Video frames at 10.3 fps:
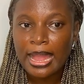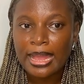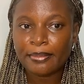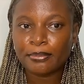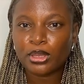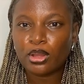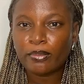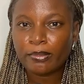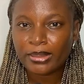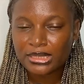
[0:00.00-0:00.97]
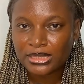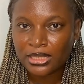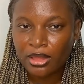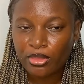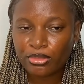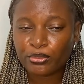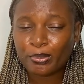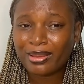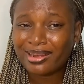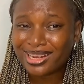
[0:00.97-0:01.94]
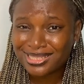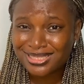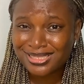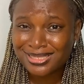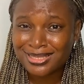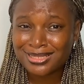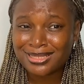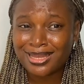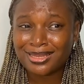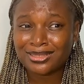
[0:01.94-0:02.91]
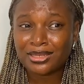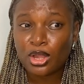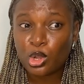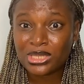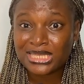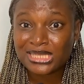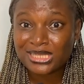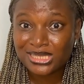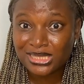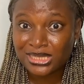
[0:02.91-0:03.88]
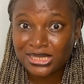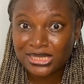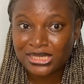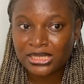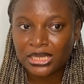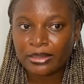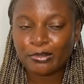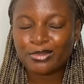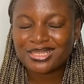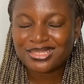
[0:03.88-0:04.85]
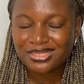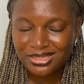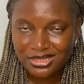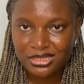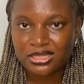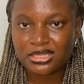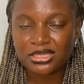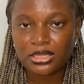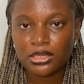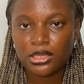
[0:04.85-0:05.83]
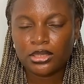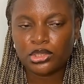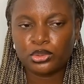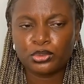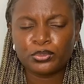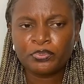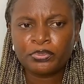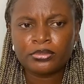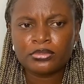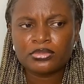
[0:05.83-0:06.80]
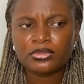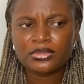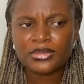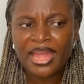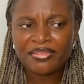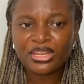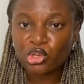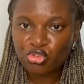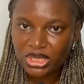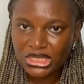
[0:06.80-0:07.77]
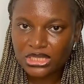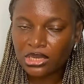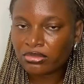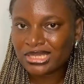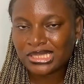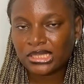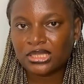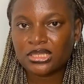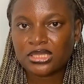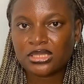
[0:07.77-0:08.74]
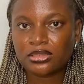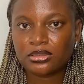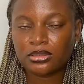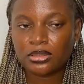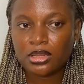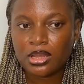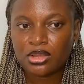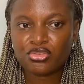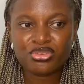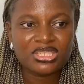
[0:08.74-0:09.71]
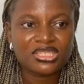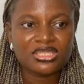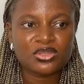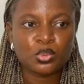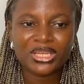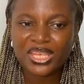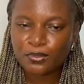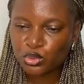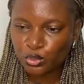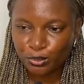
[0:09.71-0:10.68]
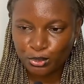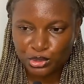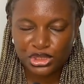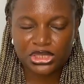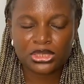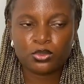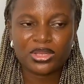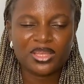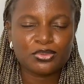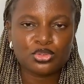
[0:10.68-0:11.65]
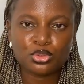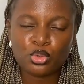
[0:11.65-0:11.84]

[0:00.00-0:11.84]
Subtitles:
and become better through practice and consistency and persistence. You know, having grit and resilience. Grit is what keeps you pushing, what keeps you